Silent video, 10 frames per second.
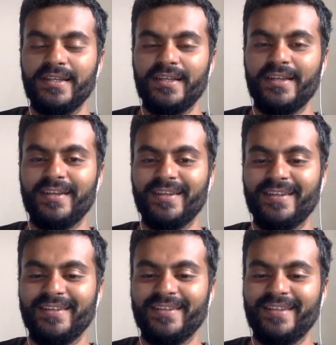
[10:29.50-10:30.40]

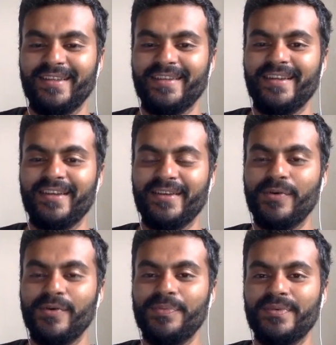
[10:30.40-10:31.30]
And I
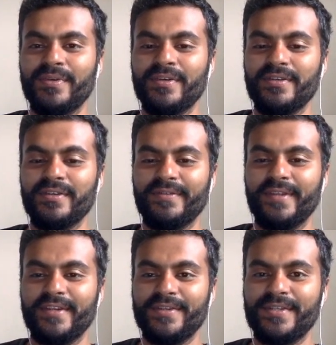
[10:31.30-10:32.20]
hope
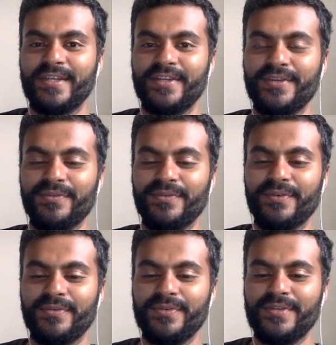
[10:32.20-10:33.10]
that you stay tuned
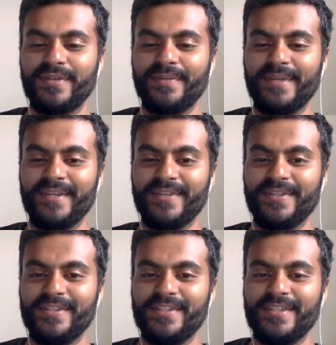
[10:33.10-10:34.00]
for future updates
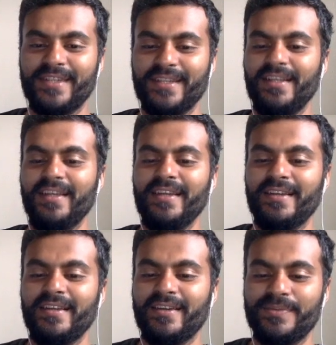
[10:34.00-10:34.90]
on this channel.
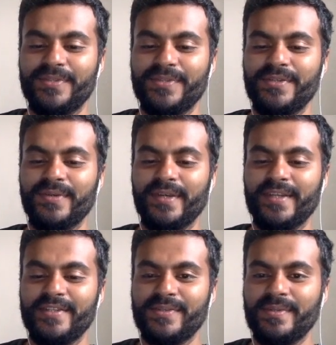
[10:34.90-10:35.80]
I hope to see you
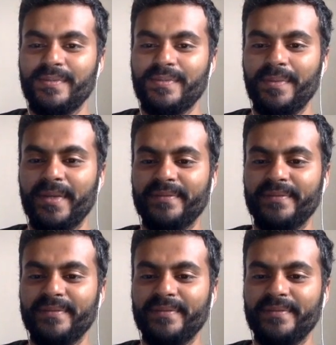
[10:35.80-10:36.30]
again soon. Bye bye.